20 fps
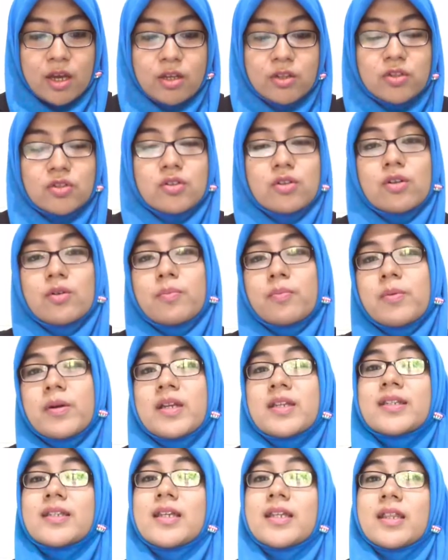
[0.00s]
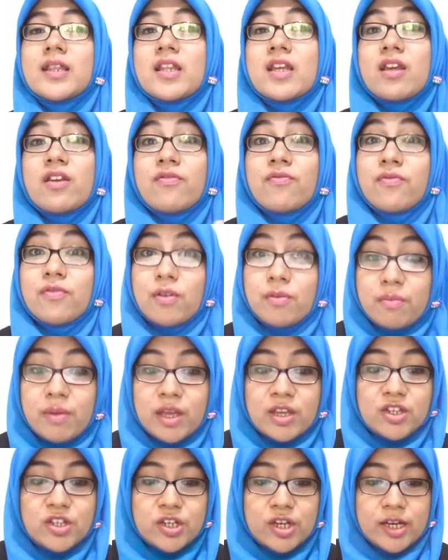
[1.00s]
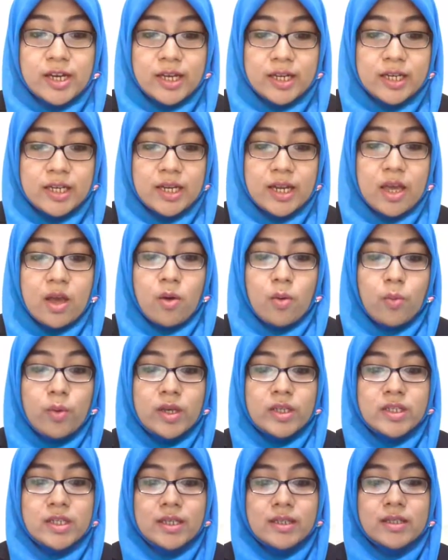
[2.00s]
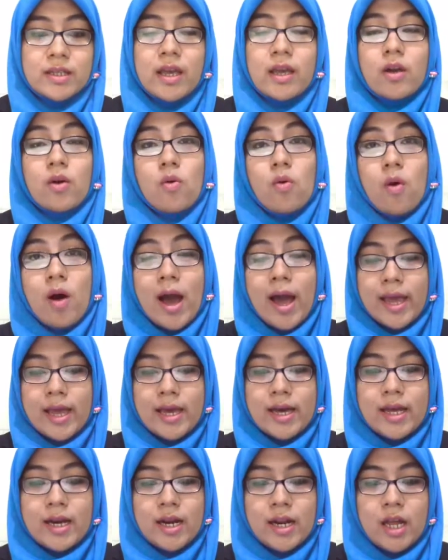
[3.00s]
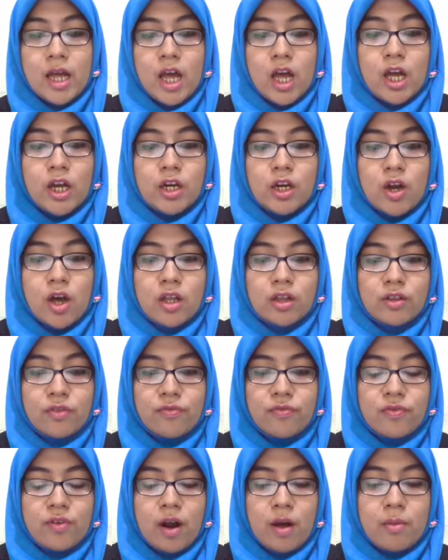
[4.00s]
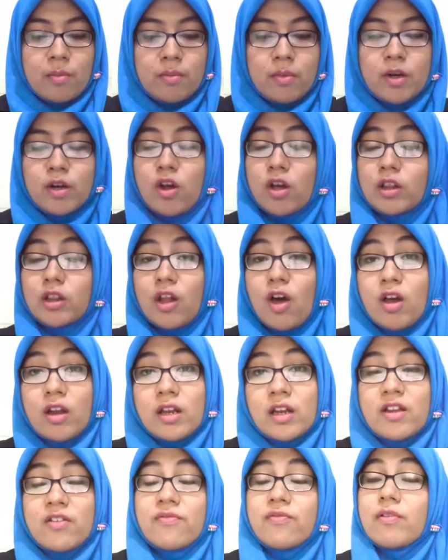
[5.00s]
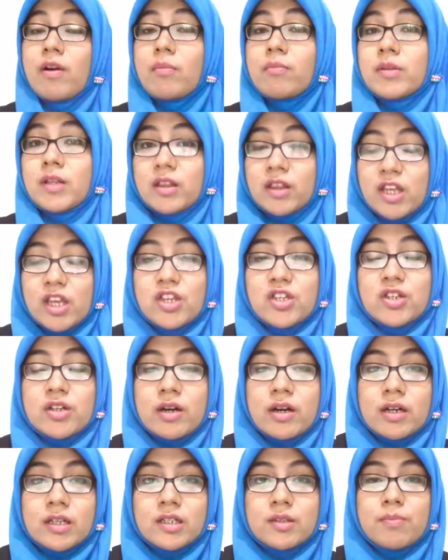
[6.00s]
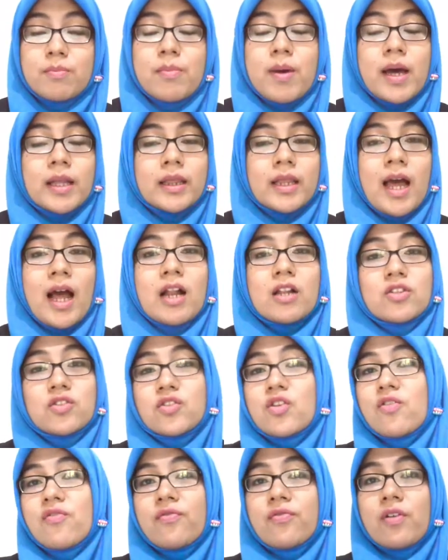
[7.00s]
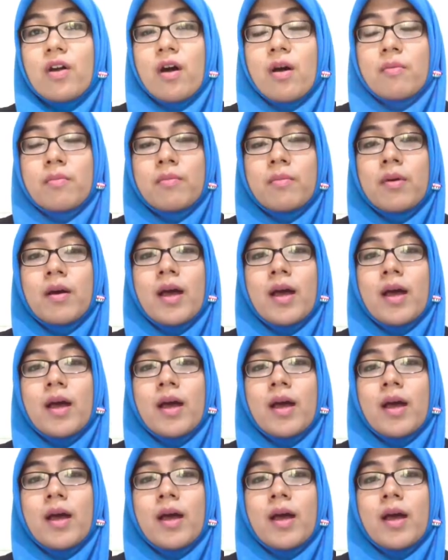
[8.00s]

to present the information which is acquired not only from the teachers but also from